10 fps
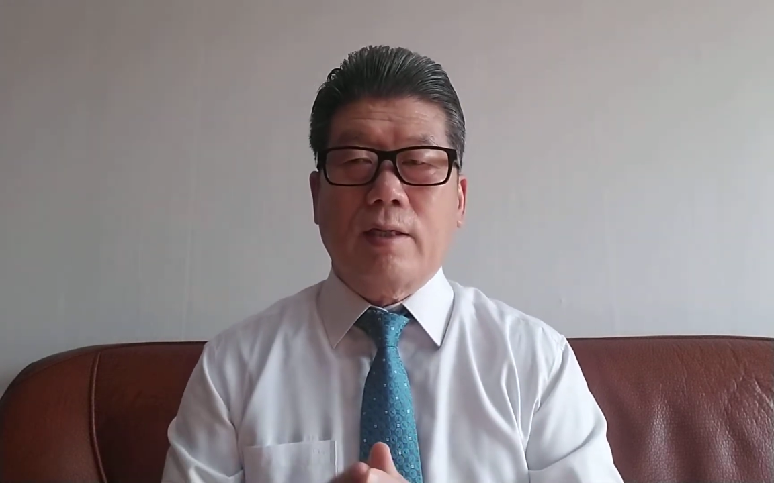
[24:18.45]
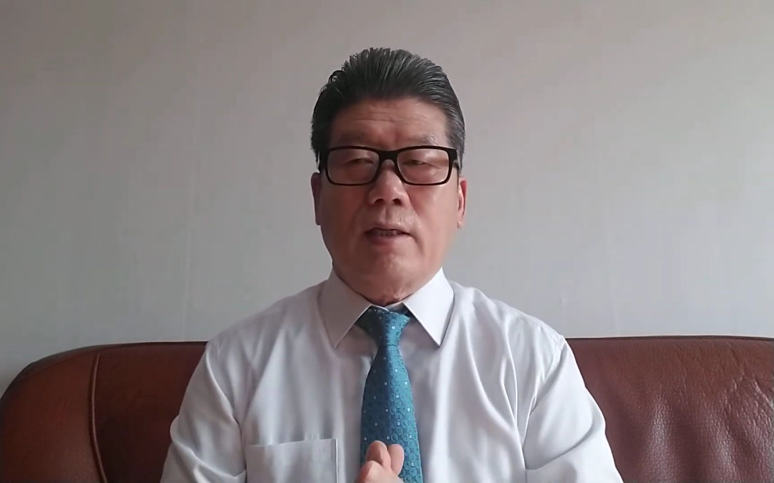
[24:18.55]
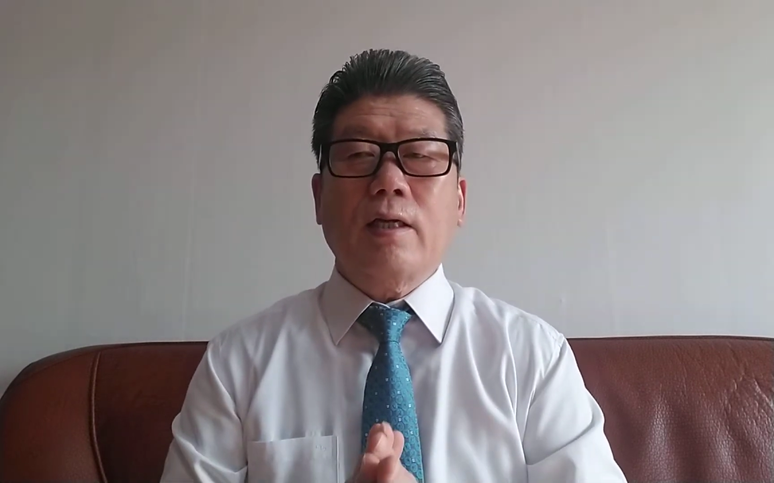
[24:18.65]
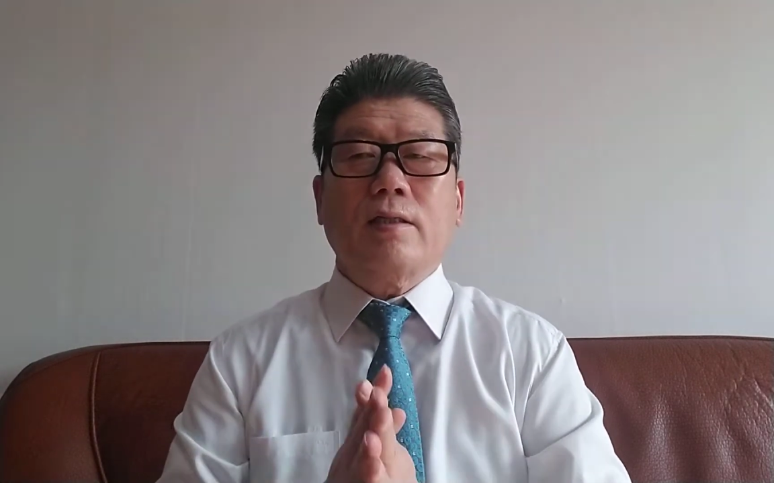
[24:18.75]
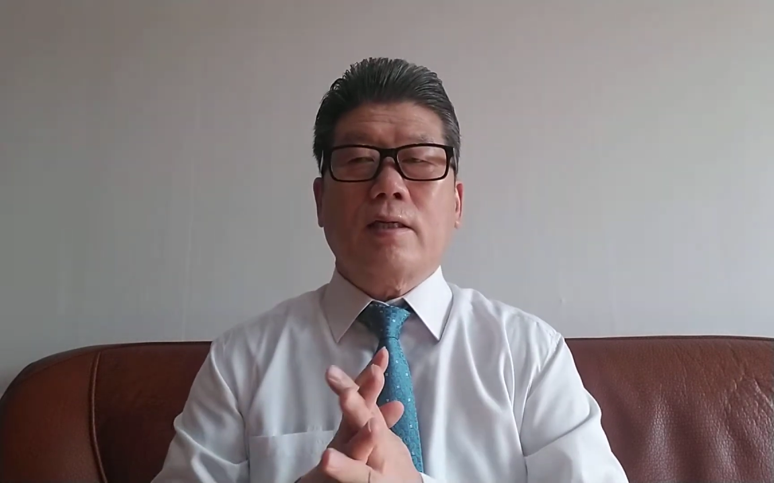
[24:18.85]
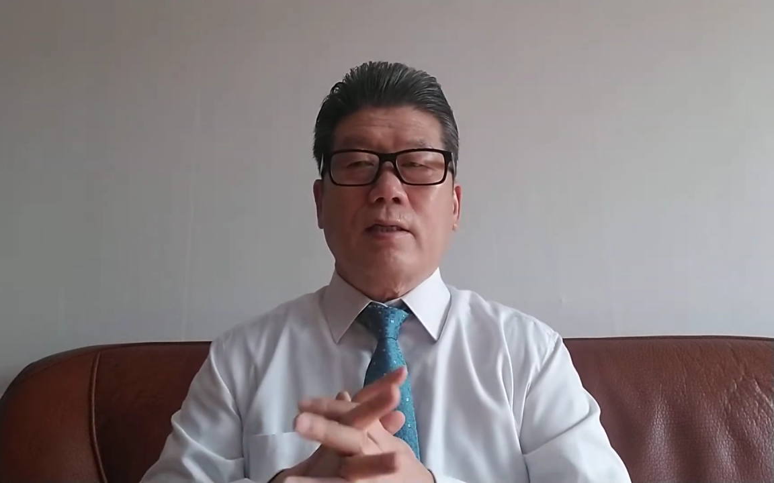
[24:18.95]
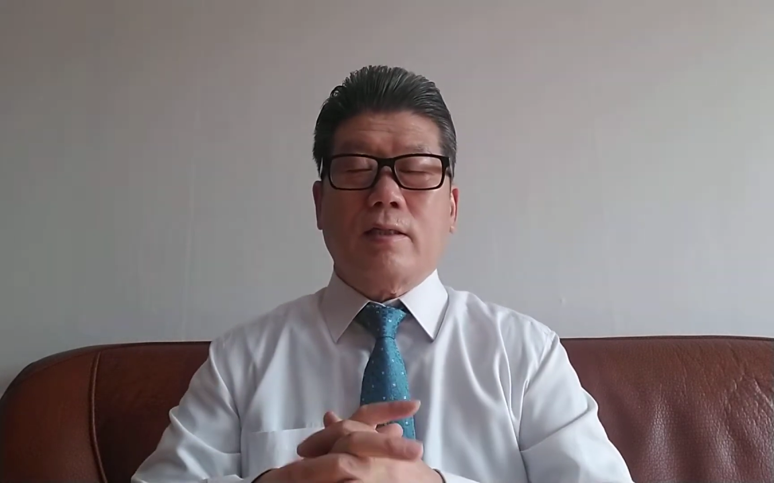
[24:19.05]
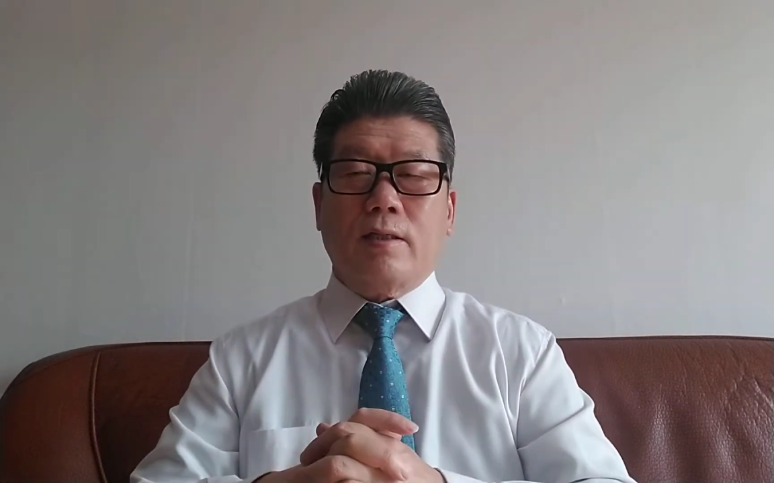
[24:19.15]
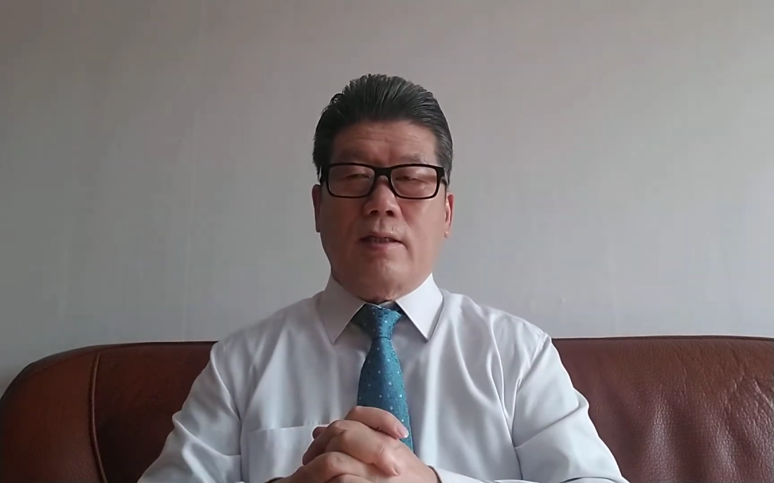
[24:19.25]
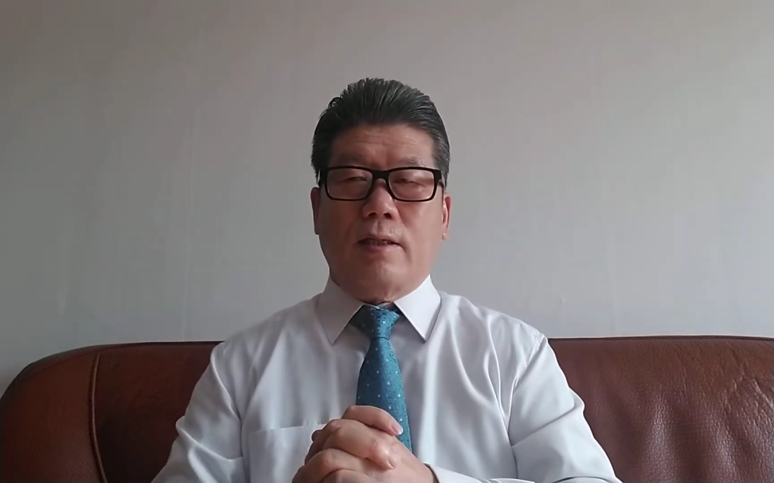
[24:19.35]
Easing is
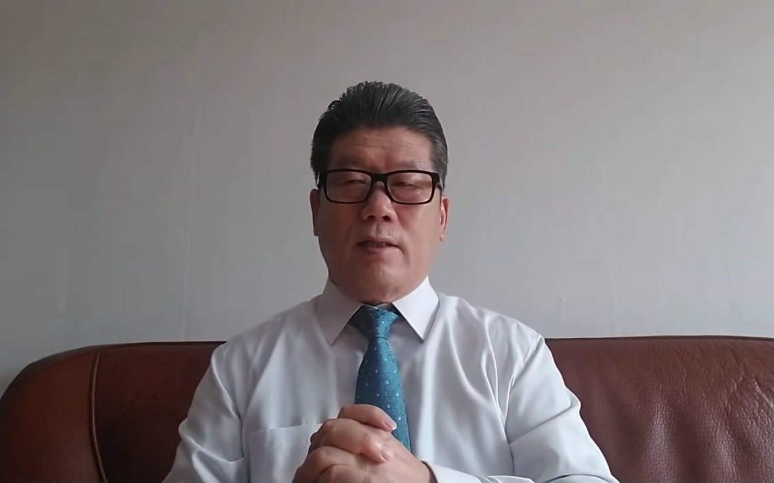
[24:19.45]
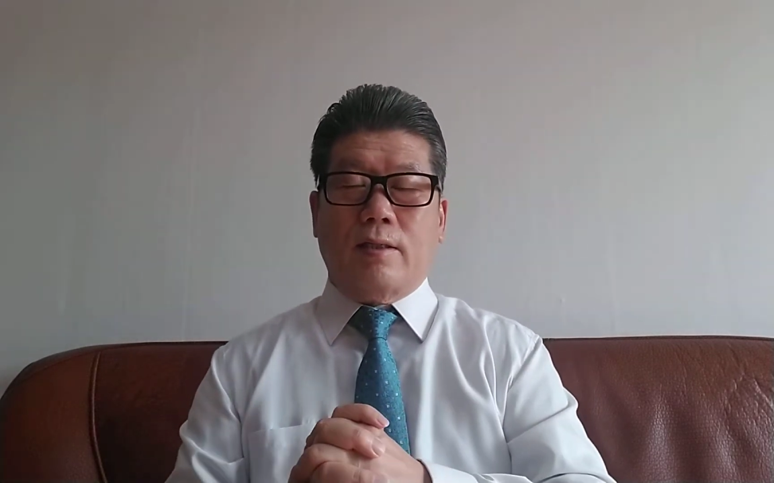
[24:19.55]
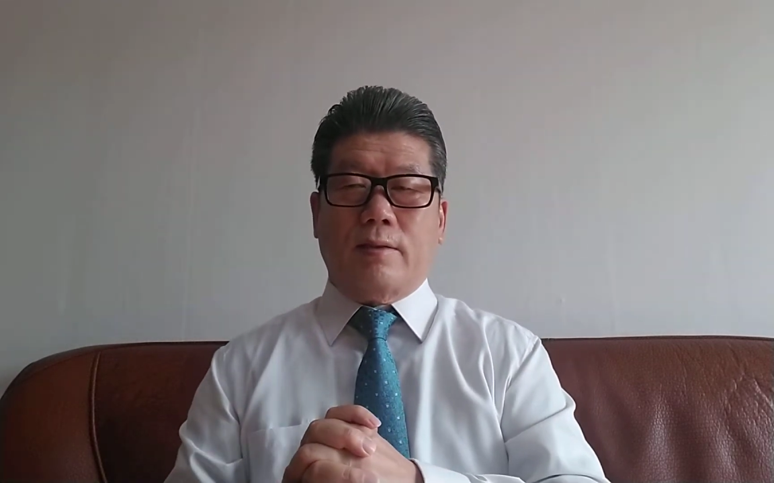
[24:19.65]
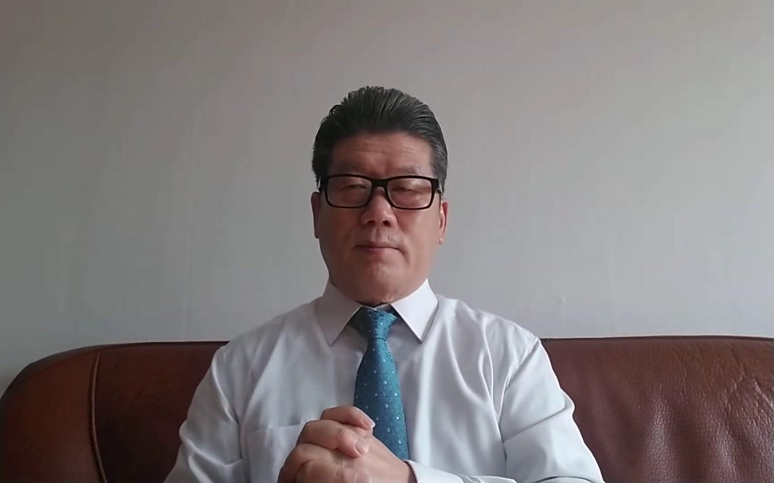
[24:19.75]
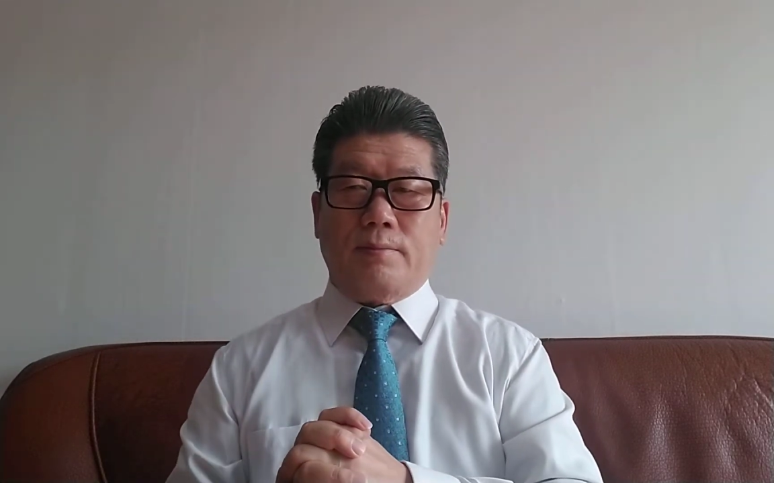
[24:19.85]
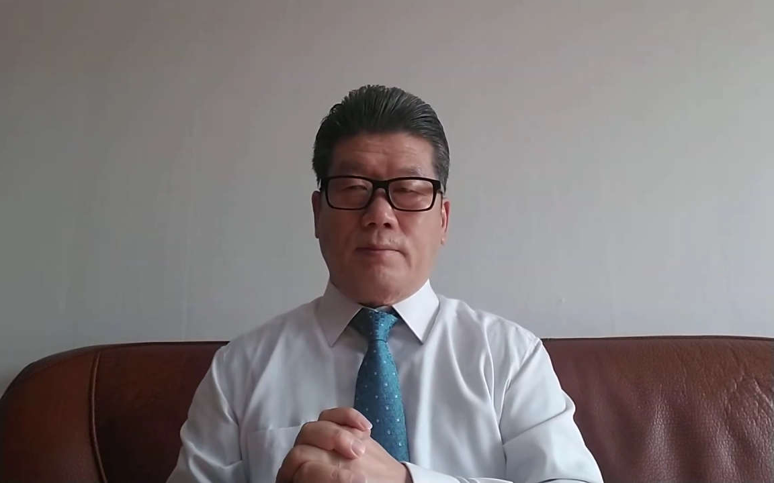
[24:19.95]
uh, the other